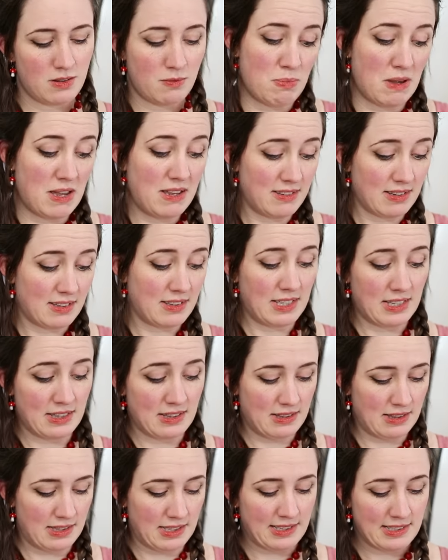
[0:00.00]
That's basically
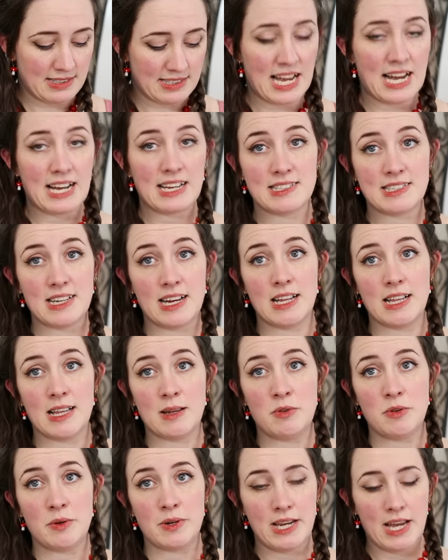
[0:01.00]
the exact style
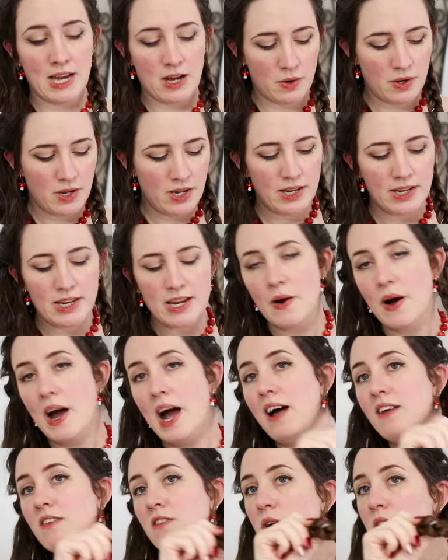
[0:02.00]
I'm doing now. Now,
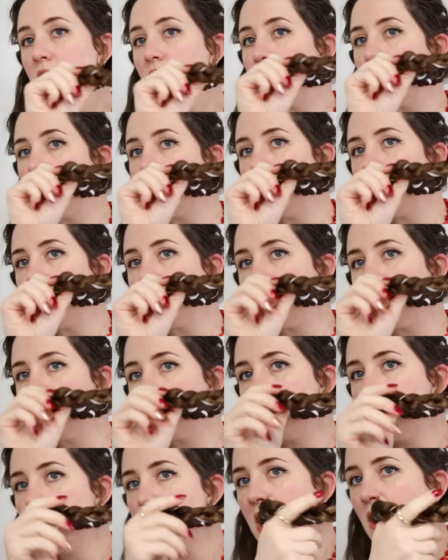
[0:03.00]
as you get
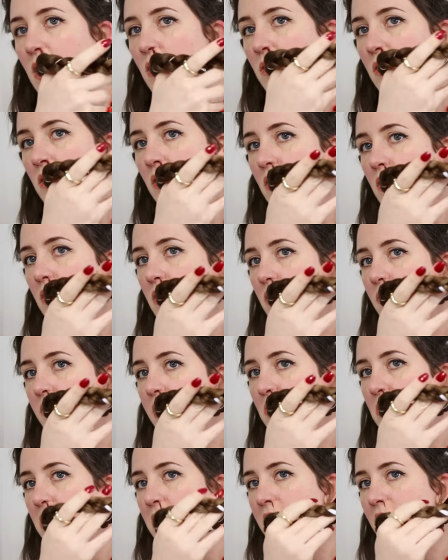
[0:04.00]
further down, the
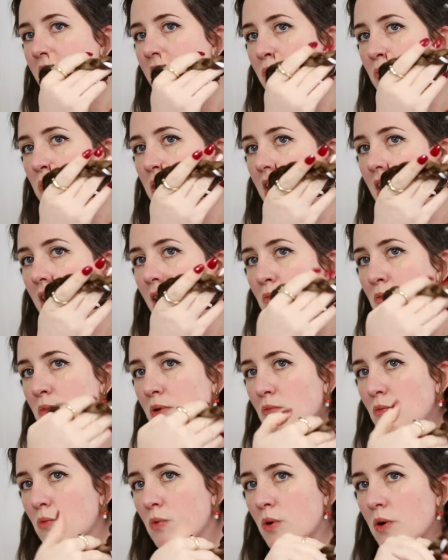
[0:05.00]
ribbon does
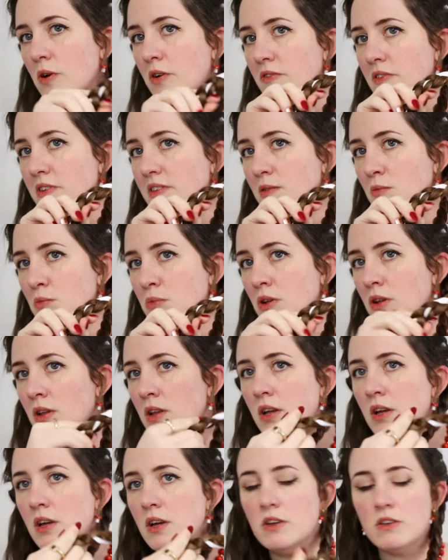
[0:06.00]
become more
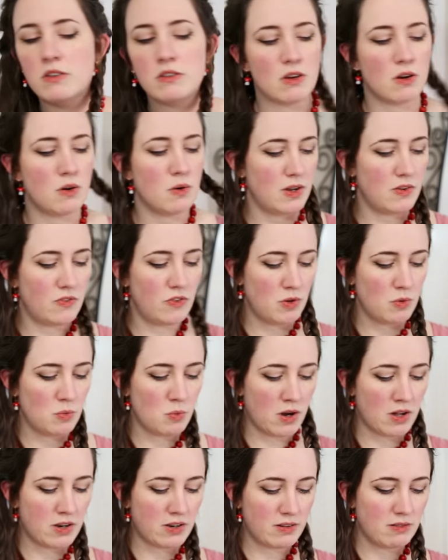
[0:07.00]
visible. So if you
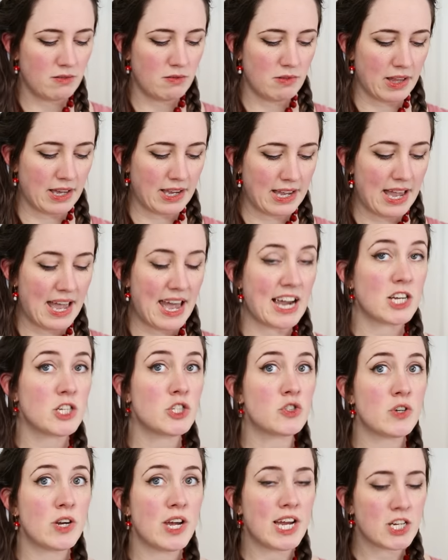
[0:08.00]
want like
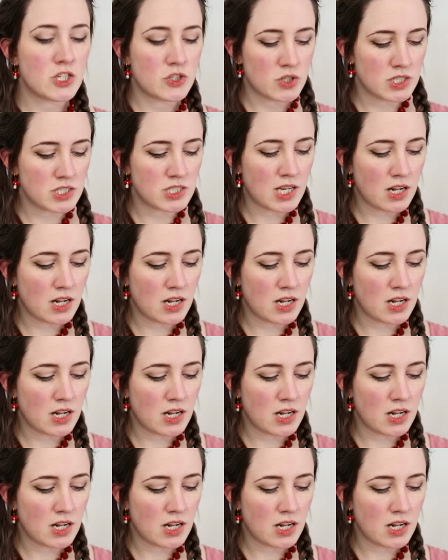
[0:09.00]
extra, extra